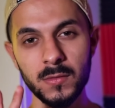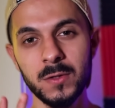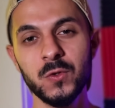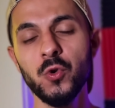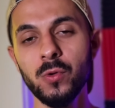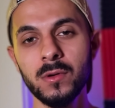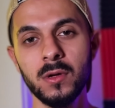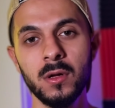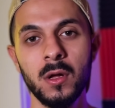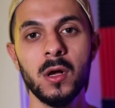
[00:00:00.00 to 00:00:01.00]
Two,
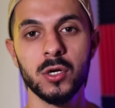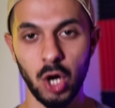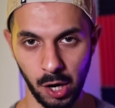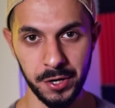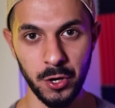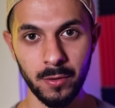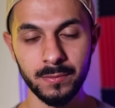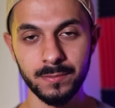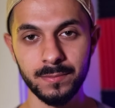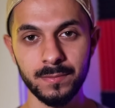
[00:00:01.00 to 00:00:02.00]
cardio.
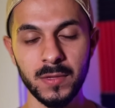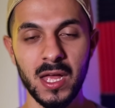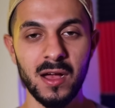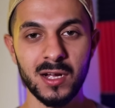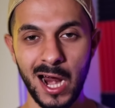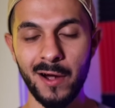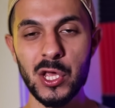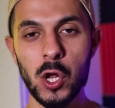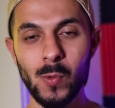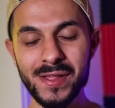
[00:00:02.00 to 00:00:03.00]

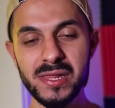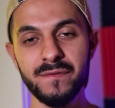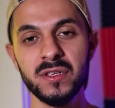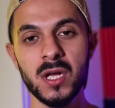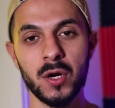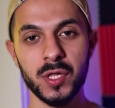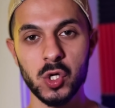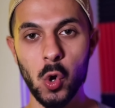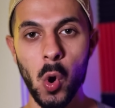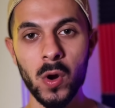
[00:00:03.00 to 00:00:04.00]
Cardio and weightlifting are the
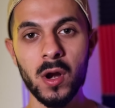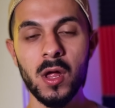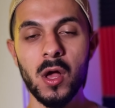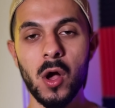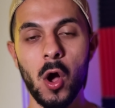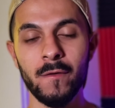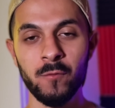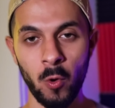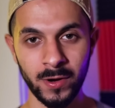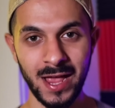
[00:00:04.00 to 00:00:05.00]
core of
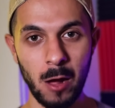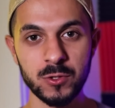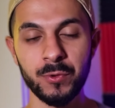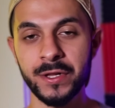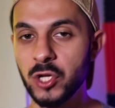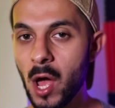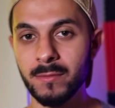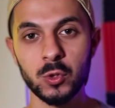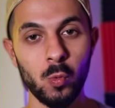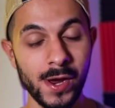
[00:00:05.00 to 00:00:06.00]
workouts when it
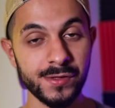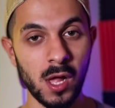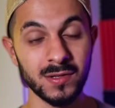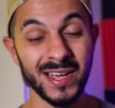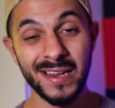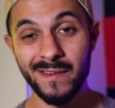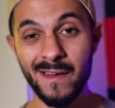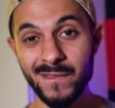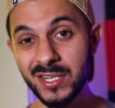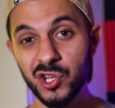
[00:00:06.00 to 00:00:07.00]
comes to weight loss and
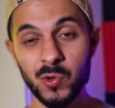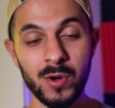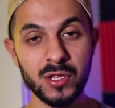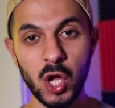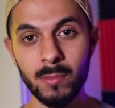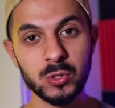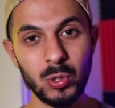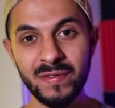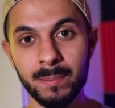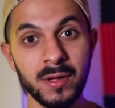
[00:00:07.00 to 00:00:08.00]
eventually when it comes to
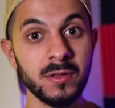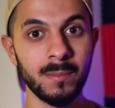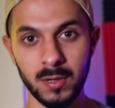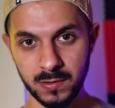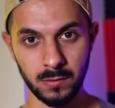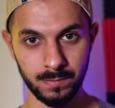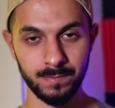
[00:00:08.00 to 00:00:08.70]
even building muscle,